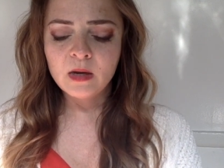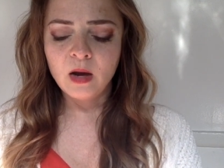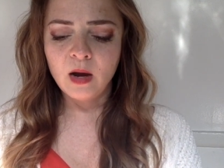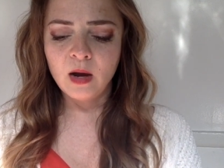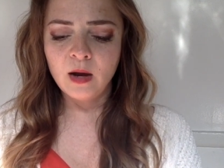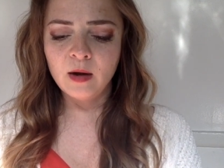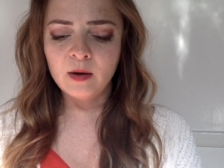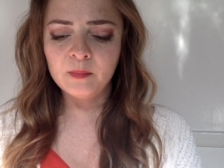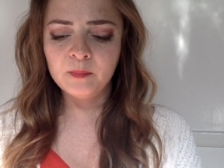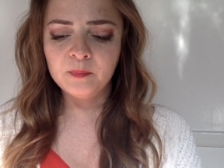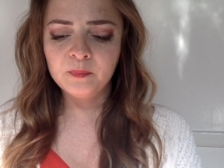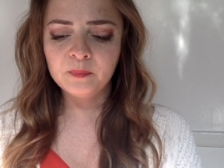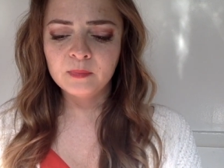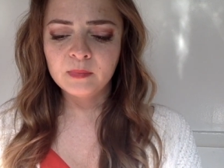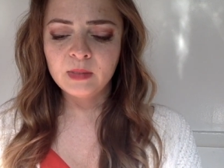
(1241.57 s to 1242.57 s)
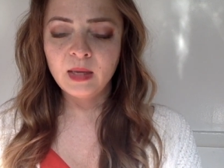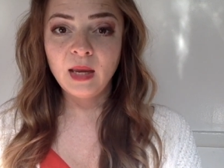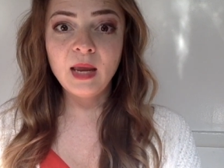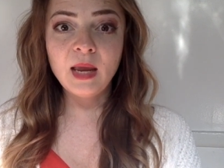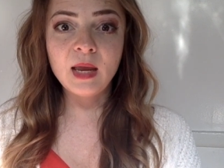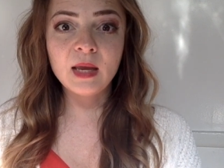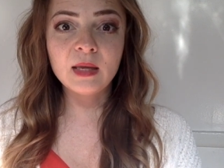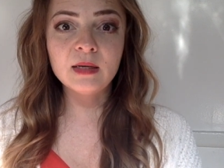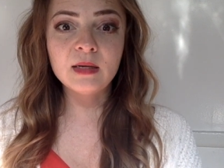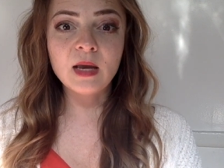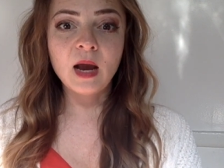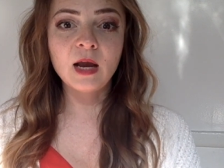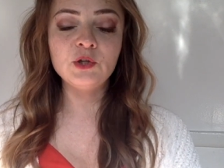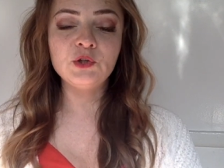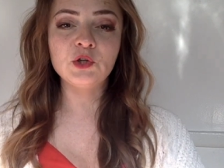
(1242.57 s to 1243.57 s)
Um, and
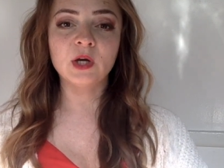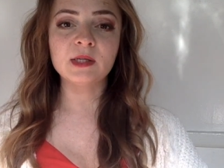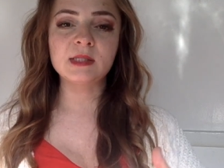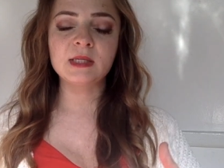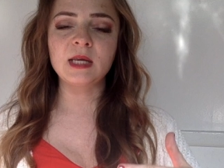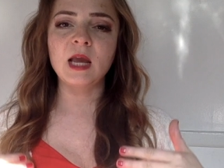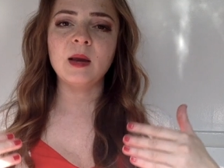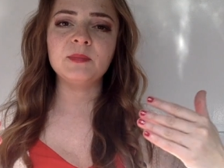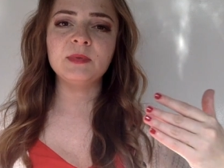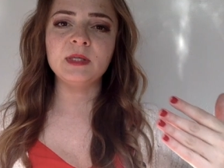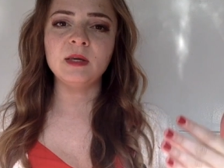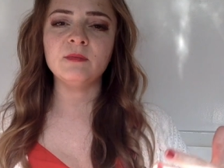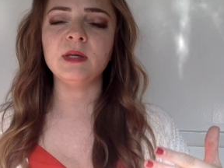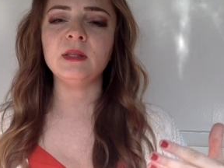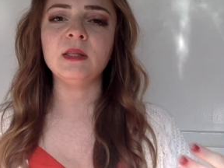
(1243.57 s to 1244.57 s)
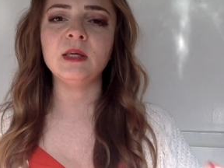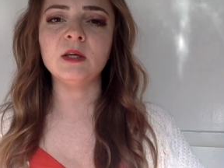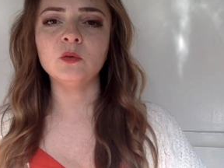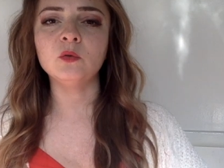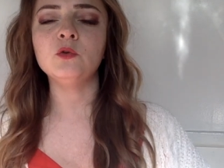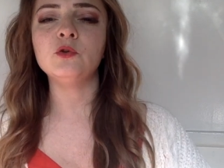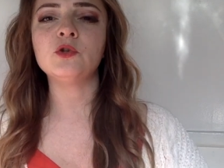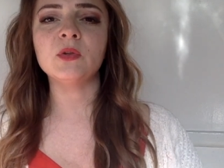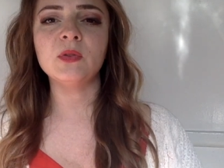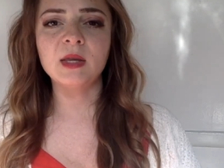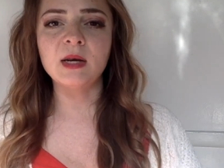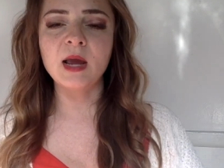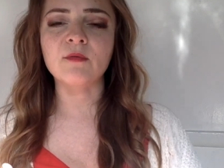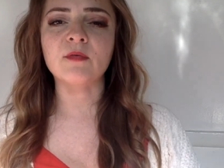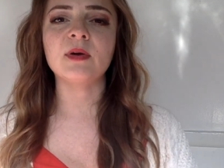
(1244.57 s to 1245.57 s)
I just kept giving the illusion
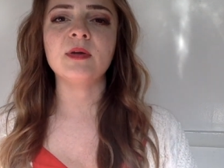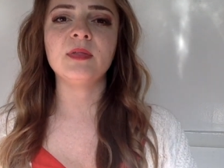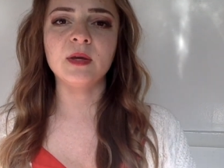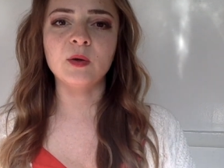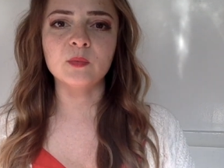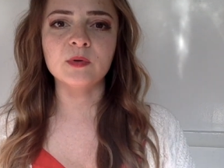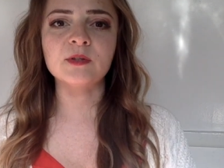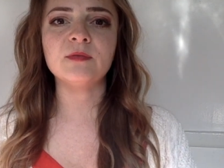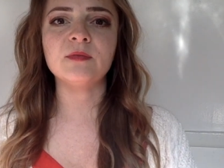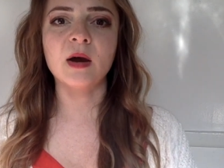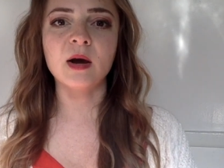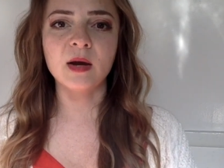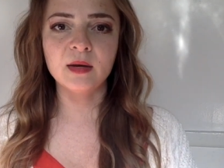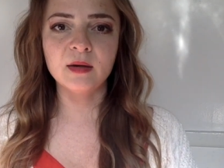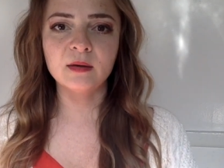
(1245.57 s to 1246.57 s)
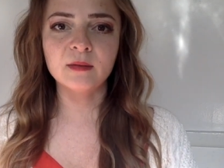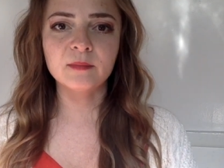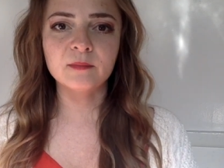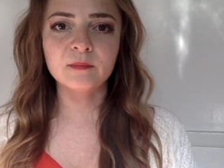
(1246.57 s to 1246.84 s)
that everything was fine.